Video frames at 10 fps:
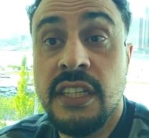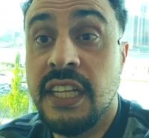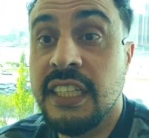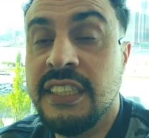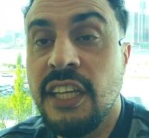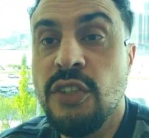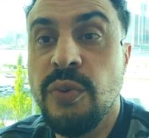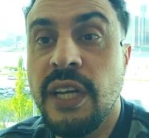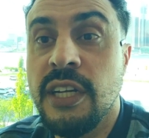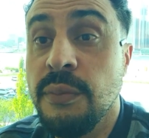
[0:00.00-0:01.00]
Next day you
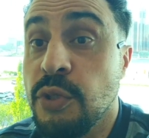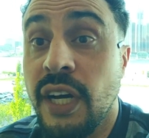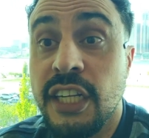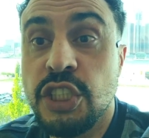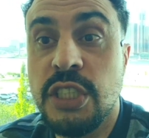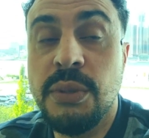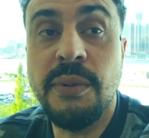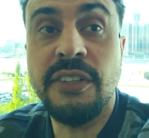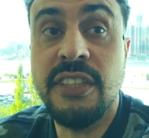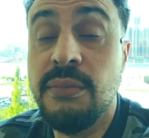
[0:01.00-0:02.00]
wake up, you had a dream
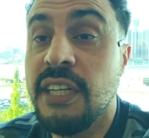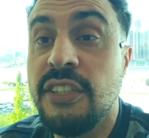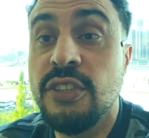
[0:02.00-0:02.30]
about them and